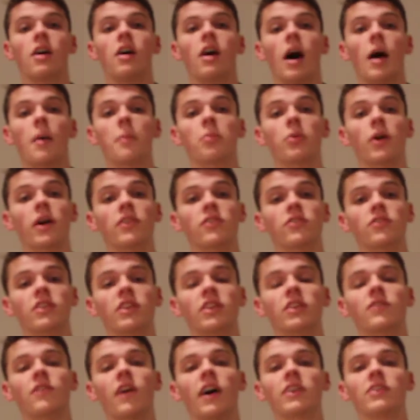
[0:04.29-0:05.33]
I'm president
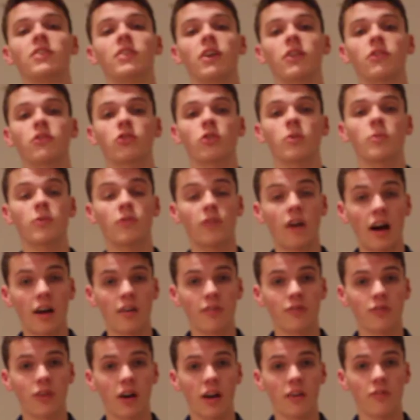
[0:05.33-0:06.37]
of ITS Troop
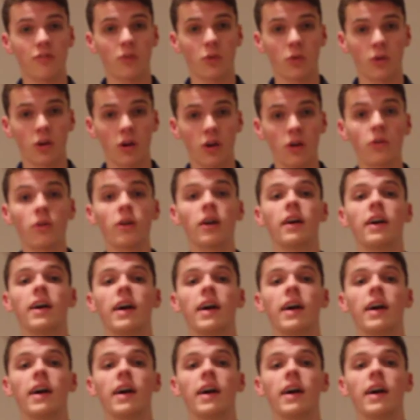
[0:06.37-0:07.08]
5540,